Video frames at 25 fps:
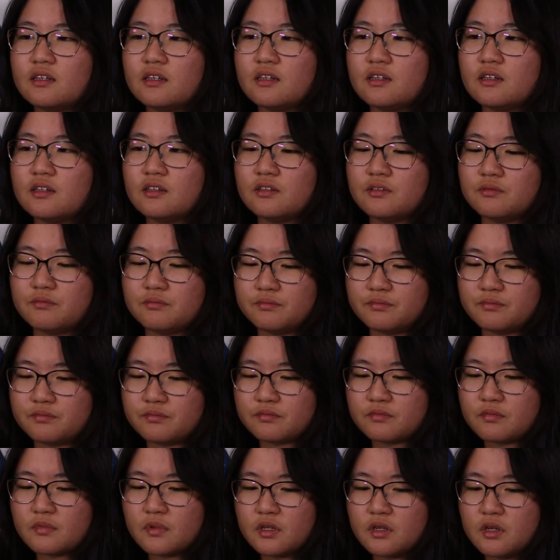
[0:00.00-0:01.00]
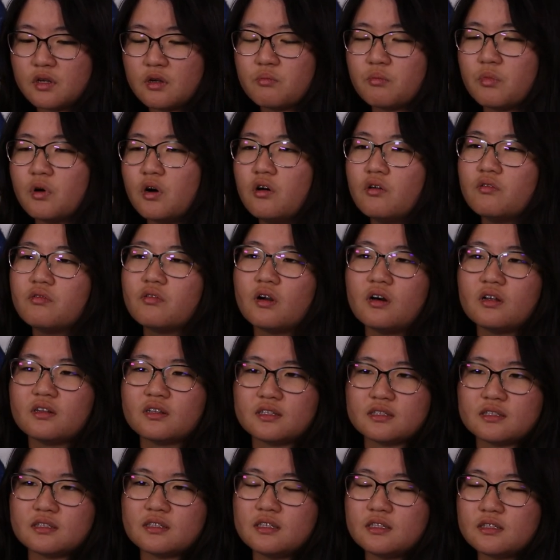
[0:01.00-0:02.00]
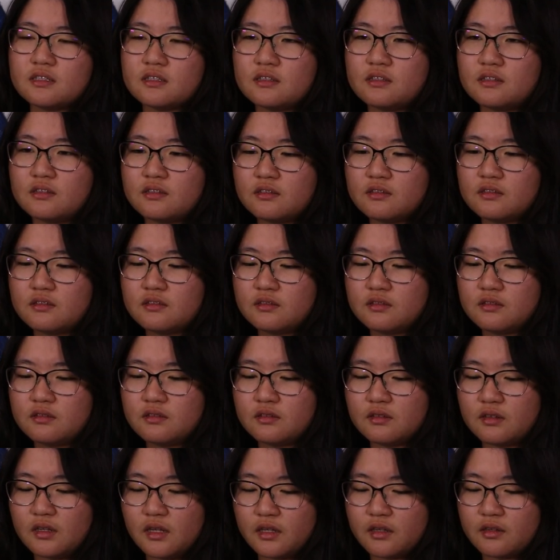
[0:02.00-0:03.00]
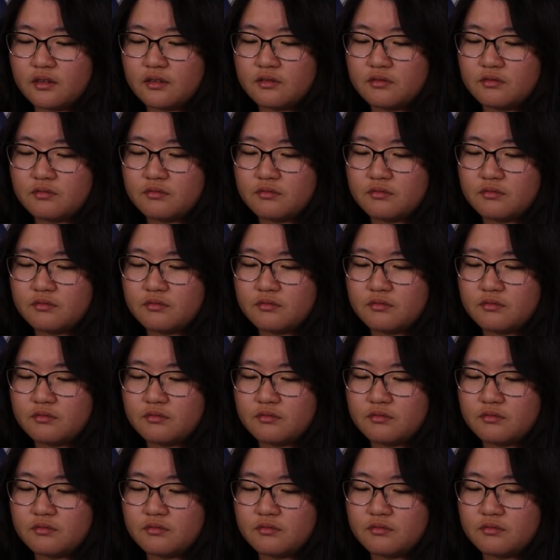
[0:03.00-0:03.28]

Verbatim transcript: Um, but overall in the season, like